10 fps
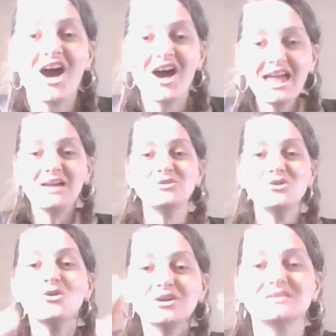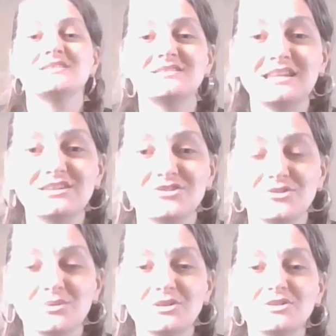I am your
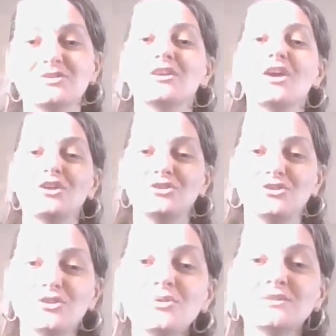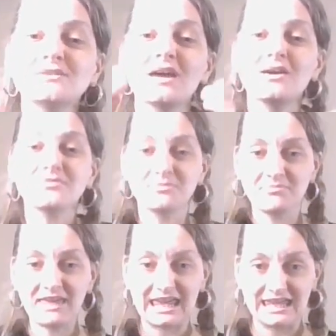constituent. You serve
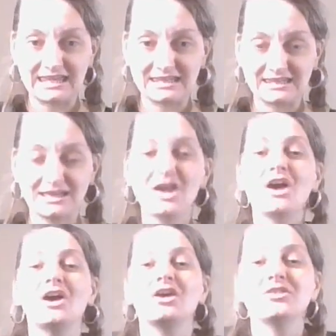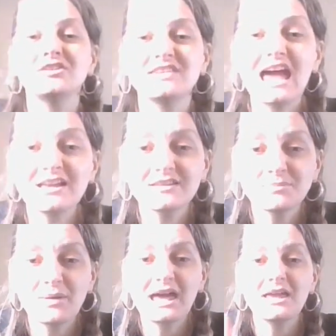me. The
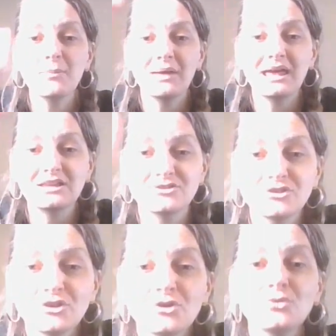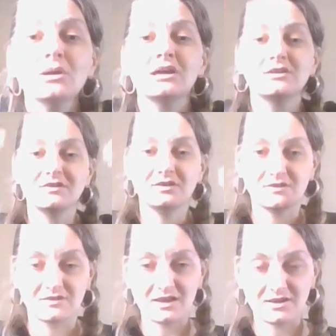taxpayer pays you to
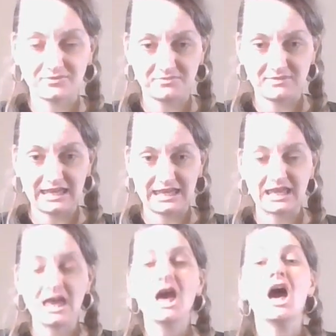serve me.